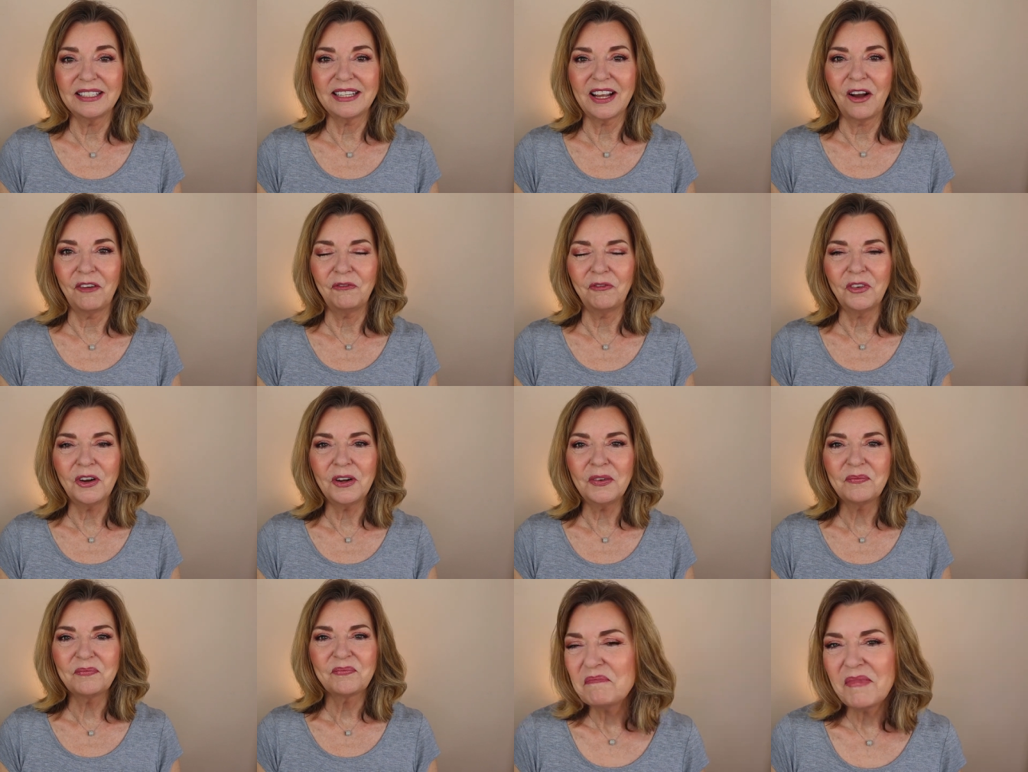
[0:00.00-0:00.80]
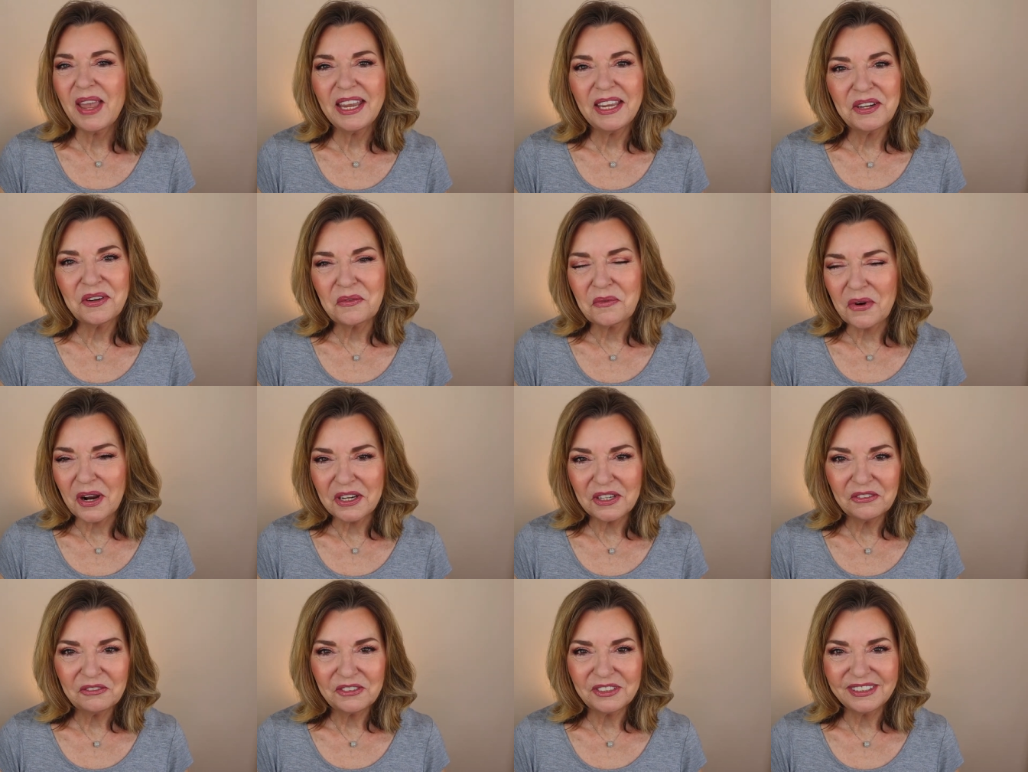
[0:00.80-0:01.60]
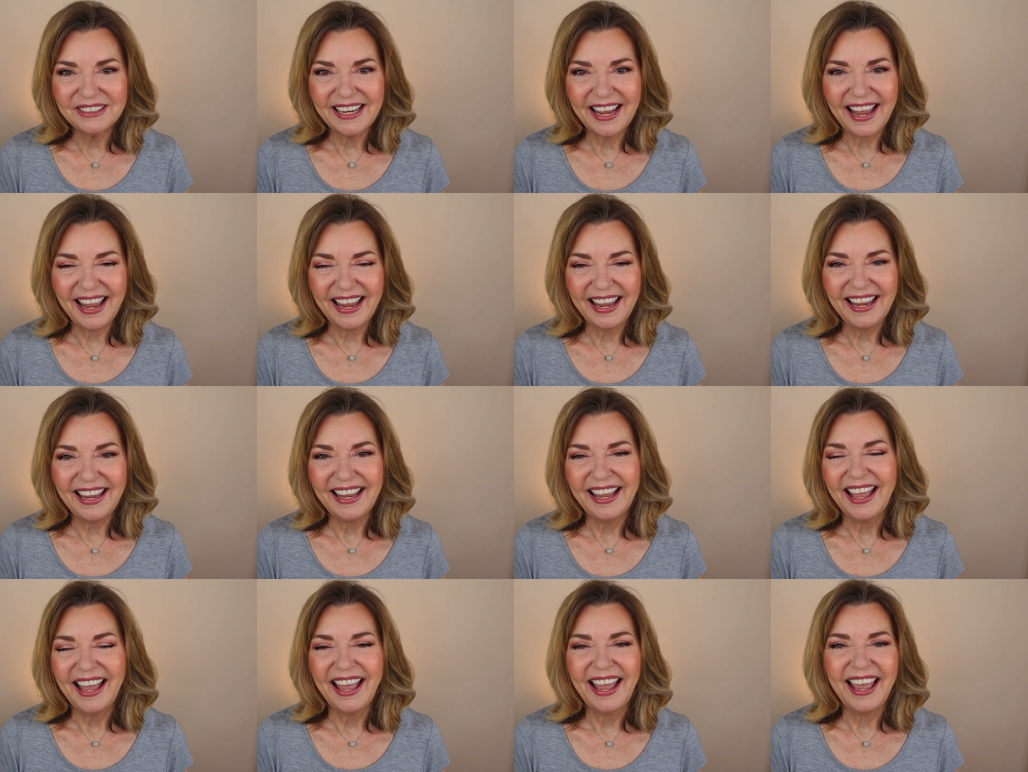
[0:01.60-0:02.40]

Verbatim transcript: this helpful. Make it a wonderful day